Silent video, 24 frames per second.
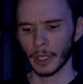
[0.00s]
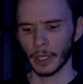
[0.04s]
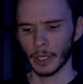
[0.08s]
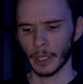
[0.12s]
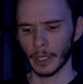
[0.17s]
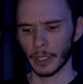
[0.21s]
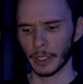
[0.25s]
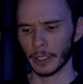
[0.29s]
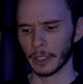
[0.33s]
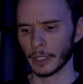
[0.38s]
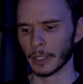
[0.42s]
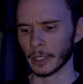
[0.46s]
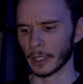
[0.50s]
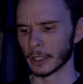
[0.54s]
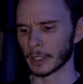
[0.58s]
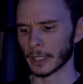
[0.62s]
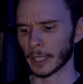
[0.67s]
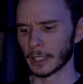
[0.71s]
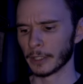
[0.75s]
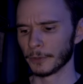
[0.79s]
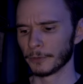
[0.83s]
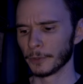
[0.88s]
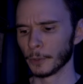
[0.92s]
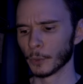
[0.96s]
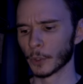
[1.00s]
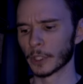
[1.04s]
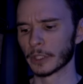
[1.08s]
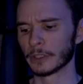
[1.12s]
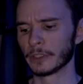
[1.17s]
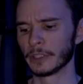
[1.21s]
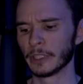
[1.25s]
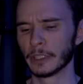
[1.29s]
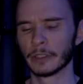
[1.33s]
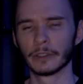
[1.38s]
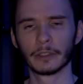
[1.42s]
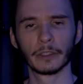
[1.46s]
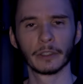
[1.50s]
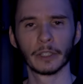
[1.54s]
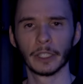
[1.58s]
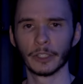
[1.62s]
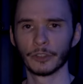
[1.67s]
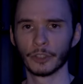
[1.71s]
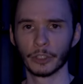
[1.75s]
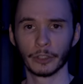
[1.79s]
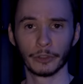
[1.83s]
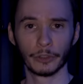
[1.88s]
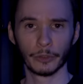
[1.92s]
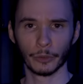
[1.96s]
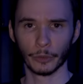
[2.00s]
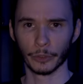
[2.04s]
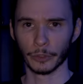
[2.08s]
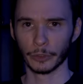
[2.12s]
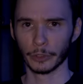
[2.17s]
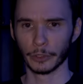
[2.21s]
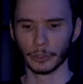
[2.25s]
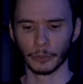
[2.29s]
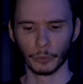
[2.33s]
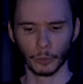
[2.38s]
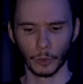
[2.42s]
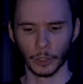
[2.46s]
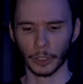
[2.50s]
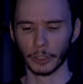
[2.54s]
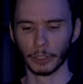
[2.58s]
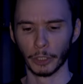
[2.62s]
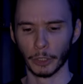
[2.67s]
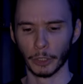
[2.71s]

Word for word: Uh, again, if you want to see installations or you want to